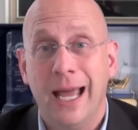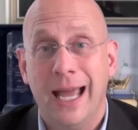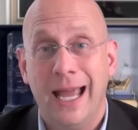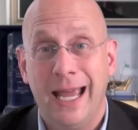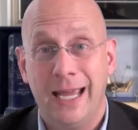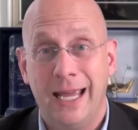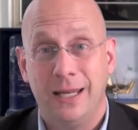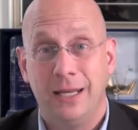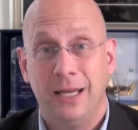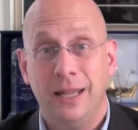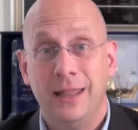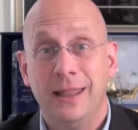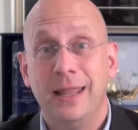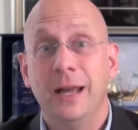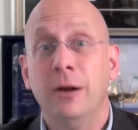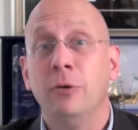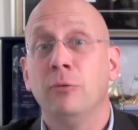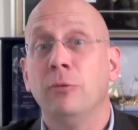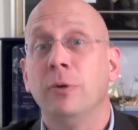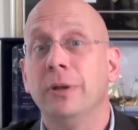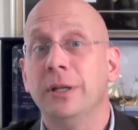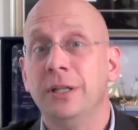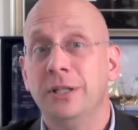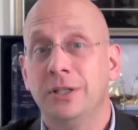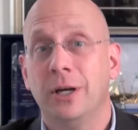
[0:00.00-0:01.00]
And that
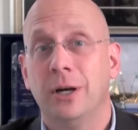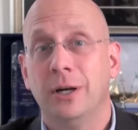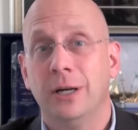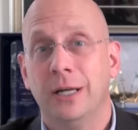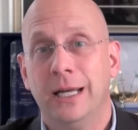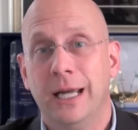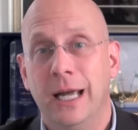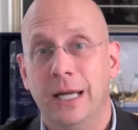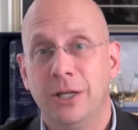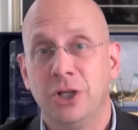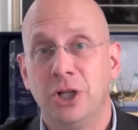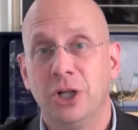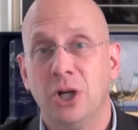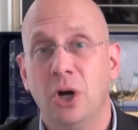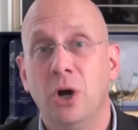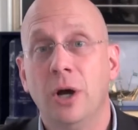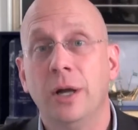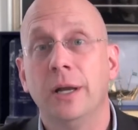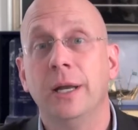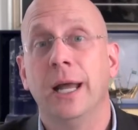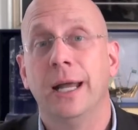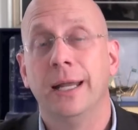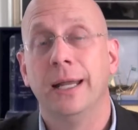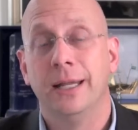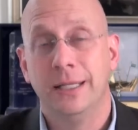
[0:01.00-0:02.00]
really started catching
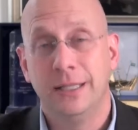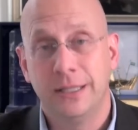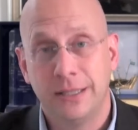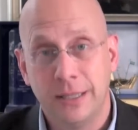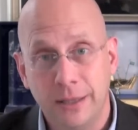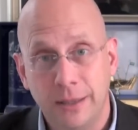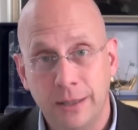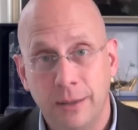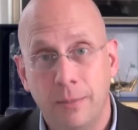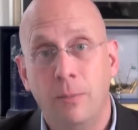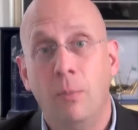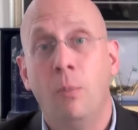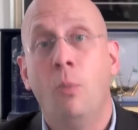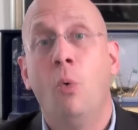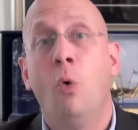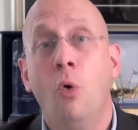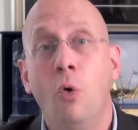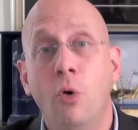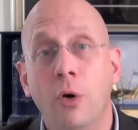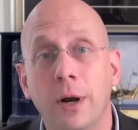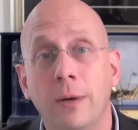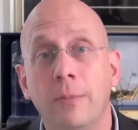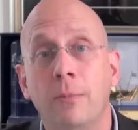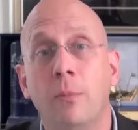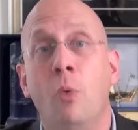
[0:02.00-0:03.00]
on, and they said that
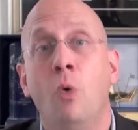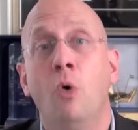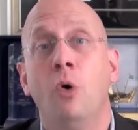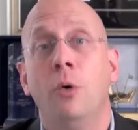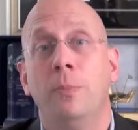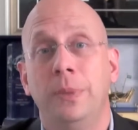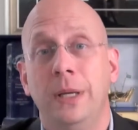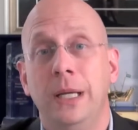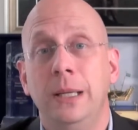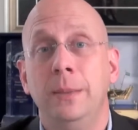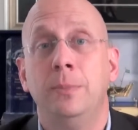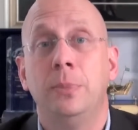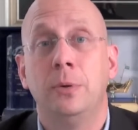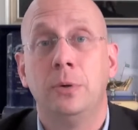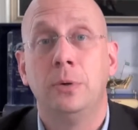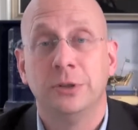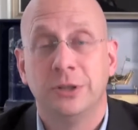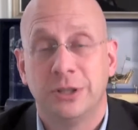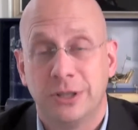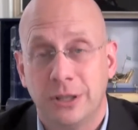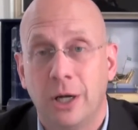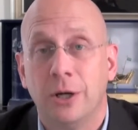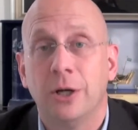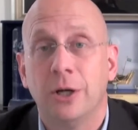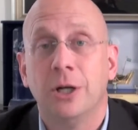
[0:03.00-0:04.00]
more and more people
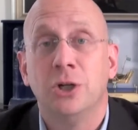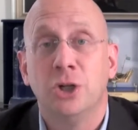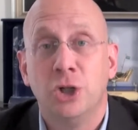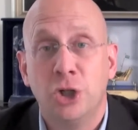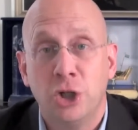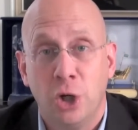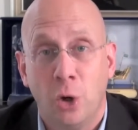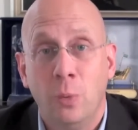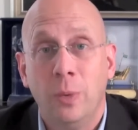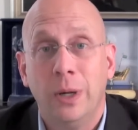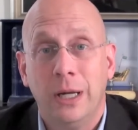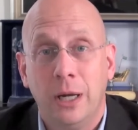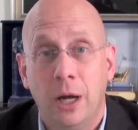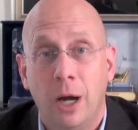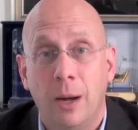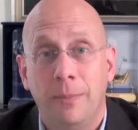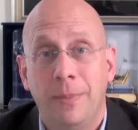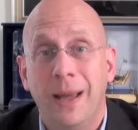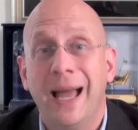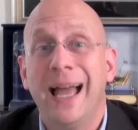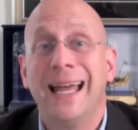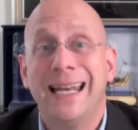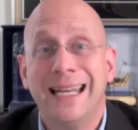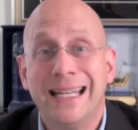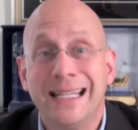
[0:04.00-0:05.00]
started showing
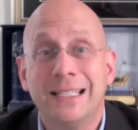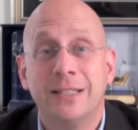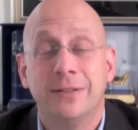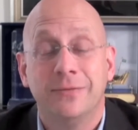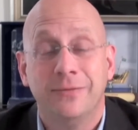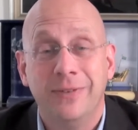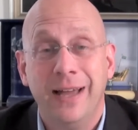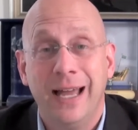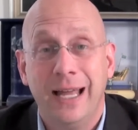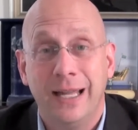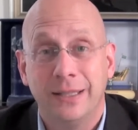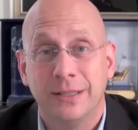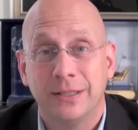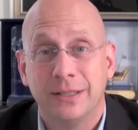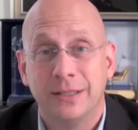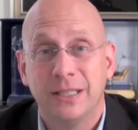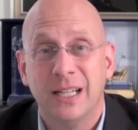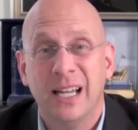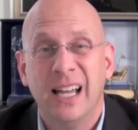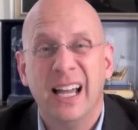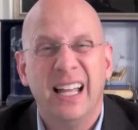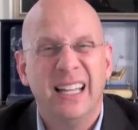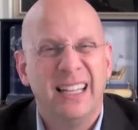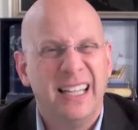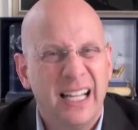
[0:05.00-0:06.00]
up at his events.
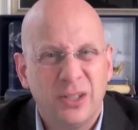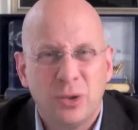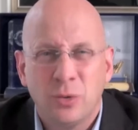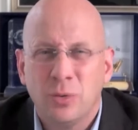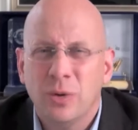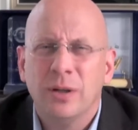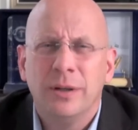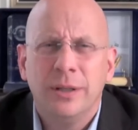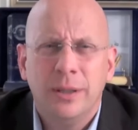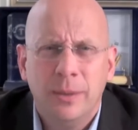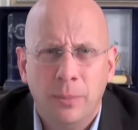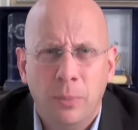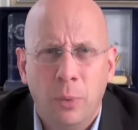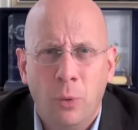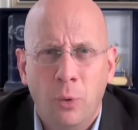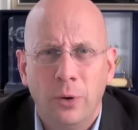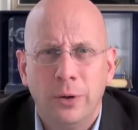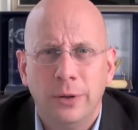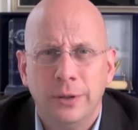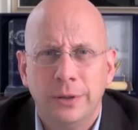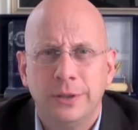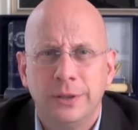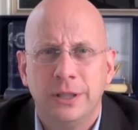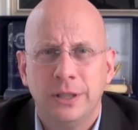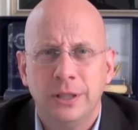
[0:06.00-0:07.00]
That's really
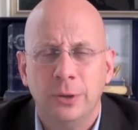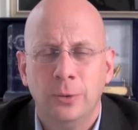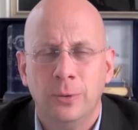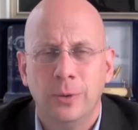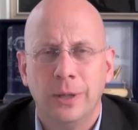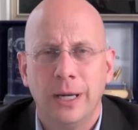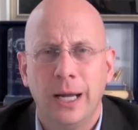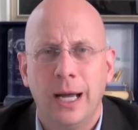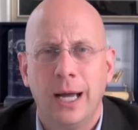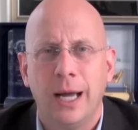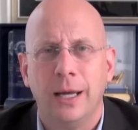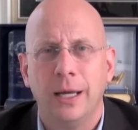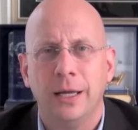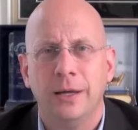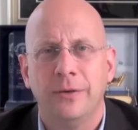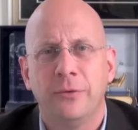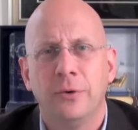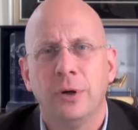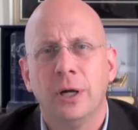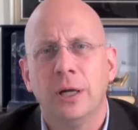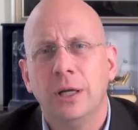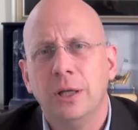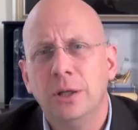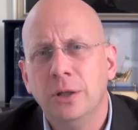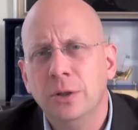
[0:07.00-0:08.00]
important to you and I. If
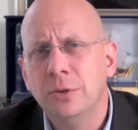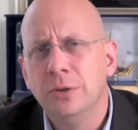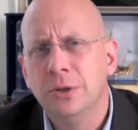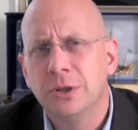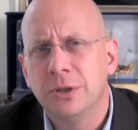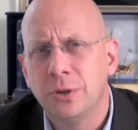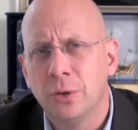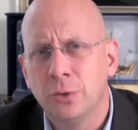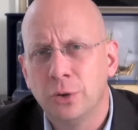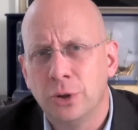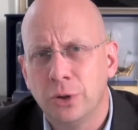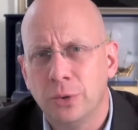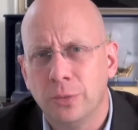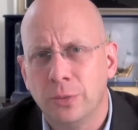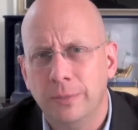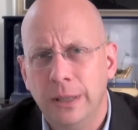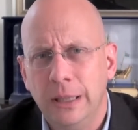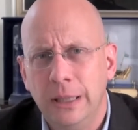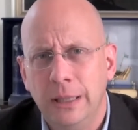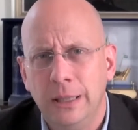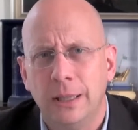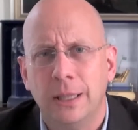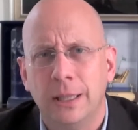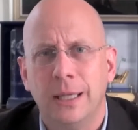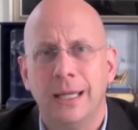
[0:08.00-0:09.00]
we're going to use social
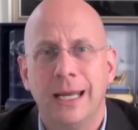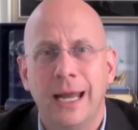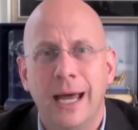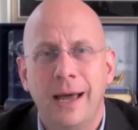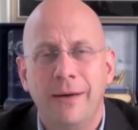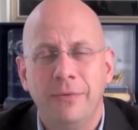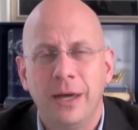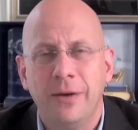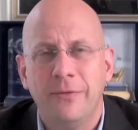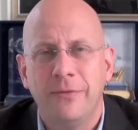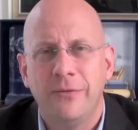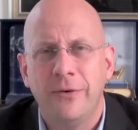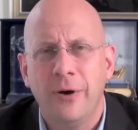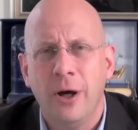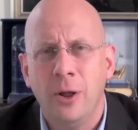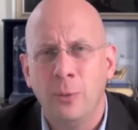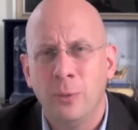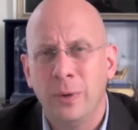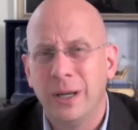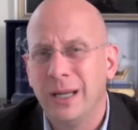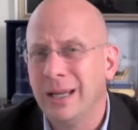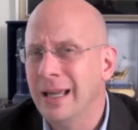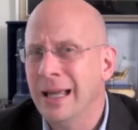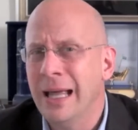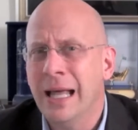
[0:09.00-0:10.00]
media and have that
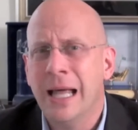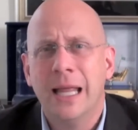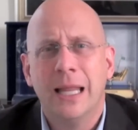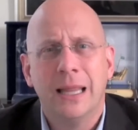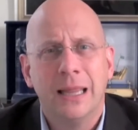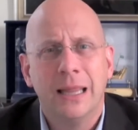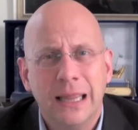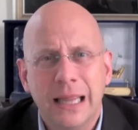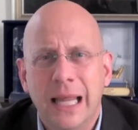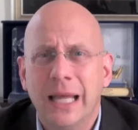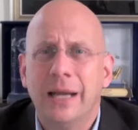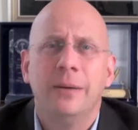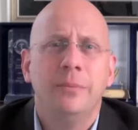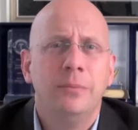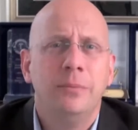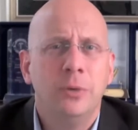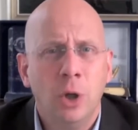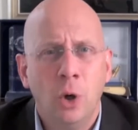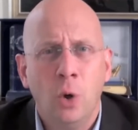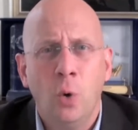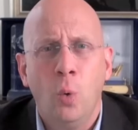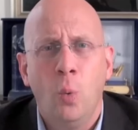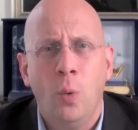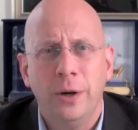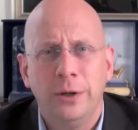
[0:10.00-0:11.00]
following, let them
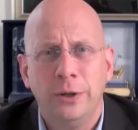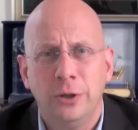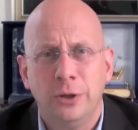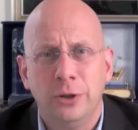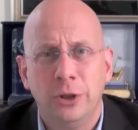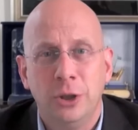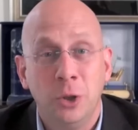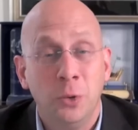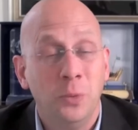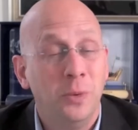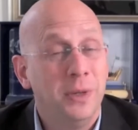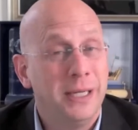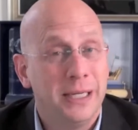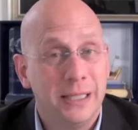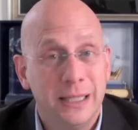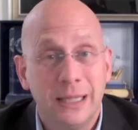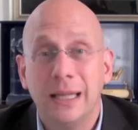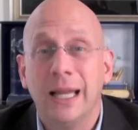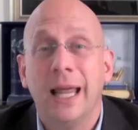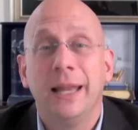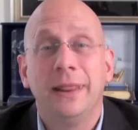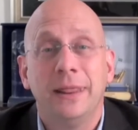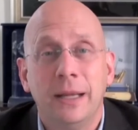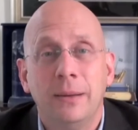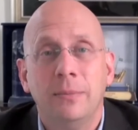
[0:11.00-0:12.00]
know what you're doing and
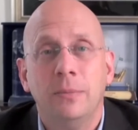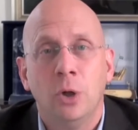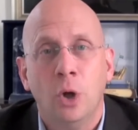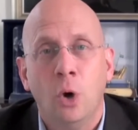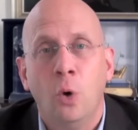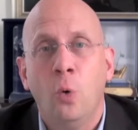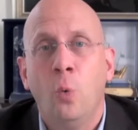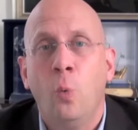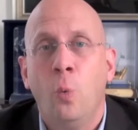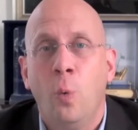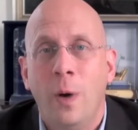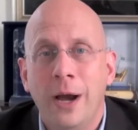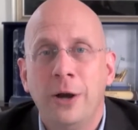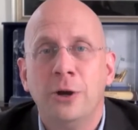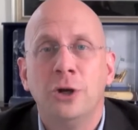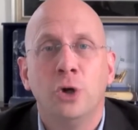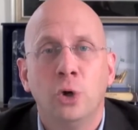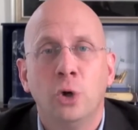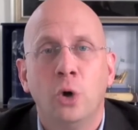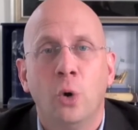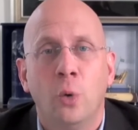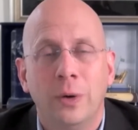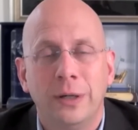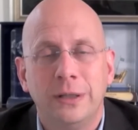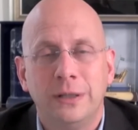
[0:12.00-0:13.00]
let them know where you're
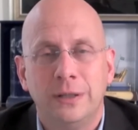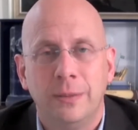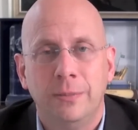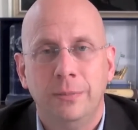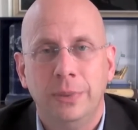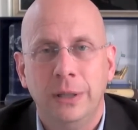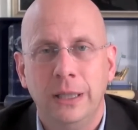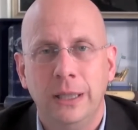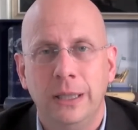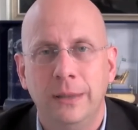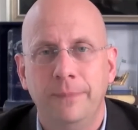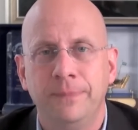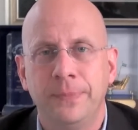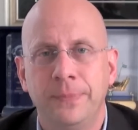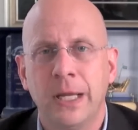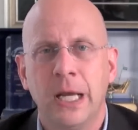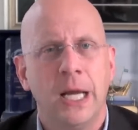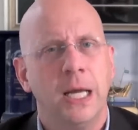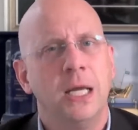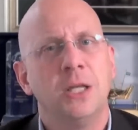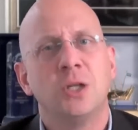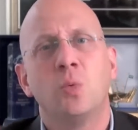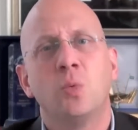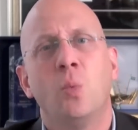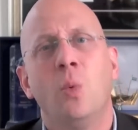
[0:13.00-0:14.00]
going to be.
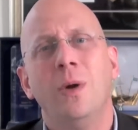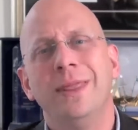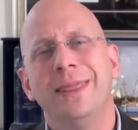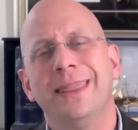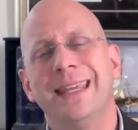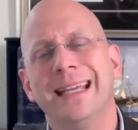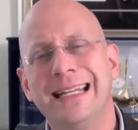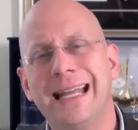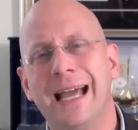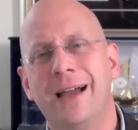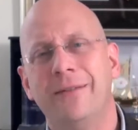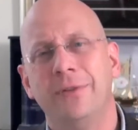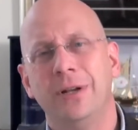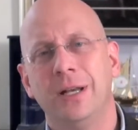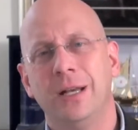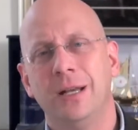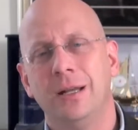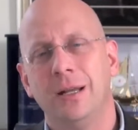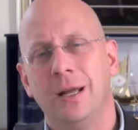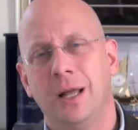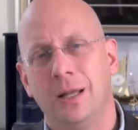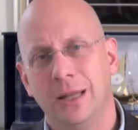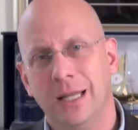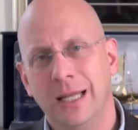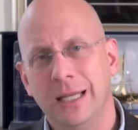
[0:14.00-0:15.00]
It's one thing to have
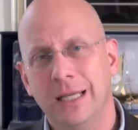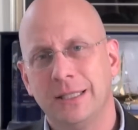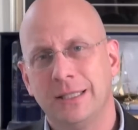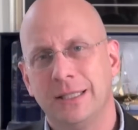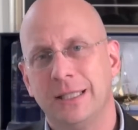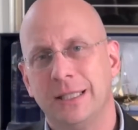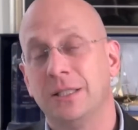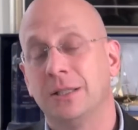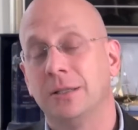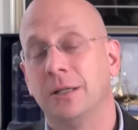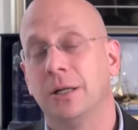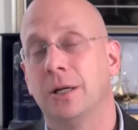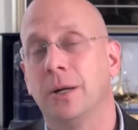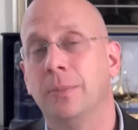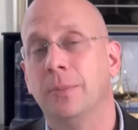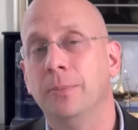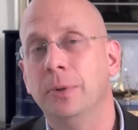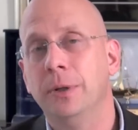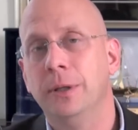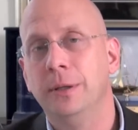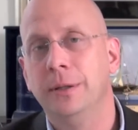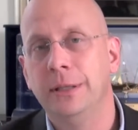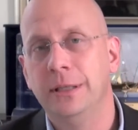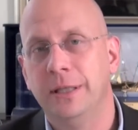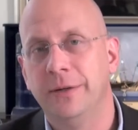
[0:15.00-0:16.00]
a list. It's a
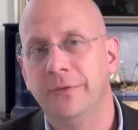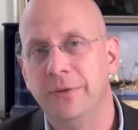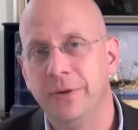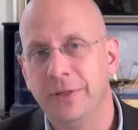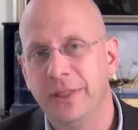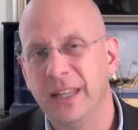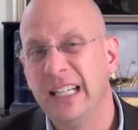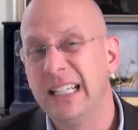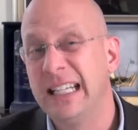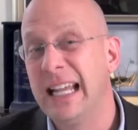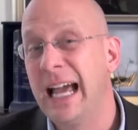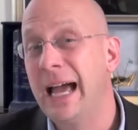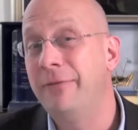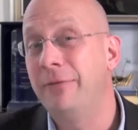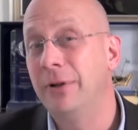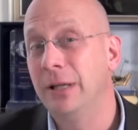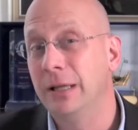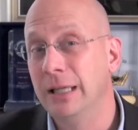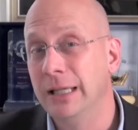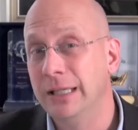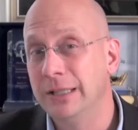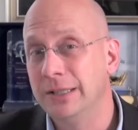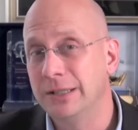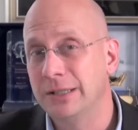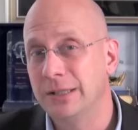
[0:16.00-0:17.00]
completely different thing to have a
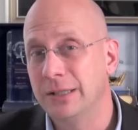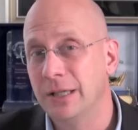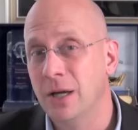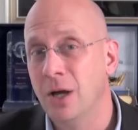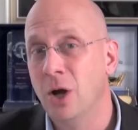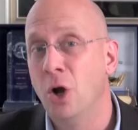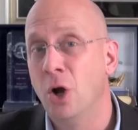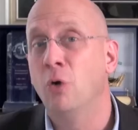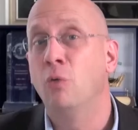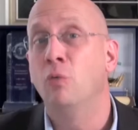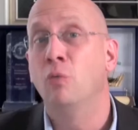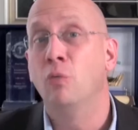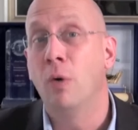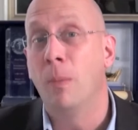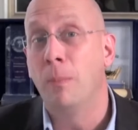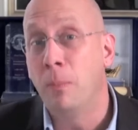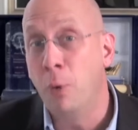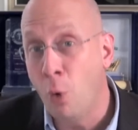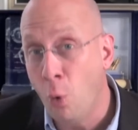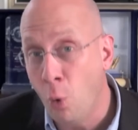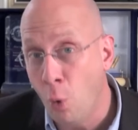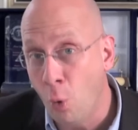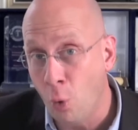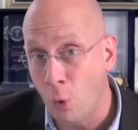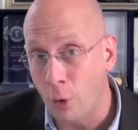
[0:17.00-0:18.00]
list
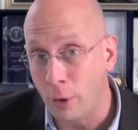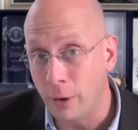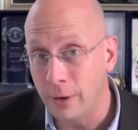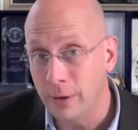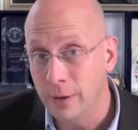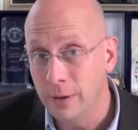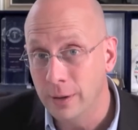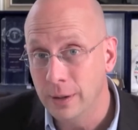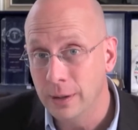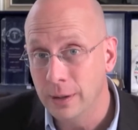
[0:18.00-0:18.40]
rapport.